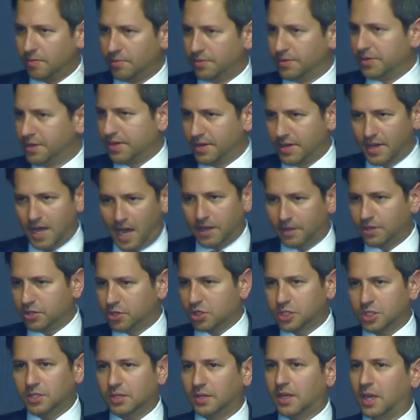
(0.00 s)
not only
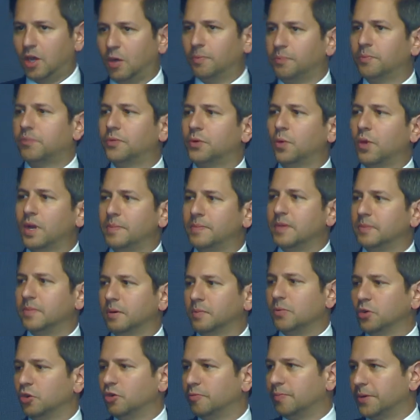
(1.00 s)
just help the way people
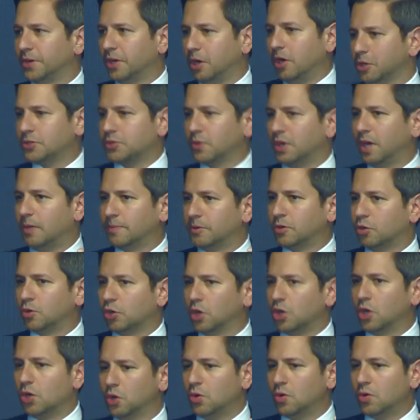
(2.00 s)
move, but also help
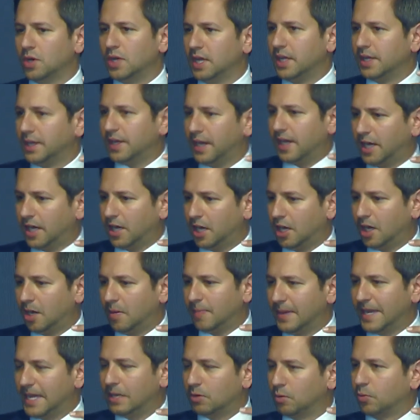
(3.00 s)
grow
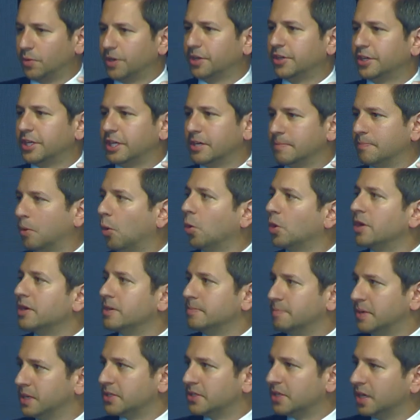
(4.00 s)
a really
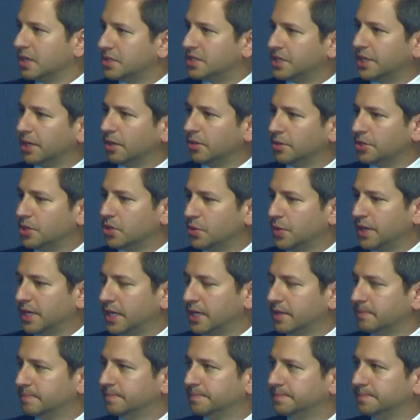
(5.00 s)
important business here in the UAE.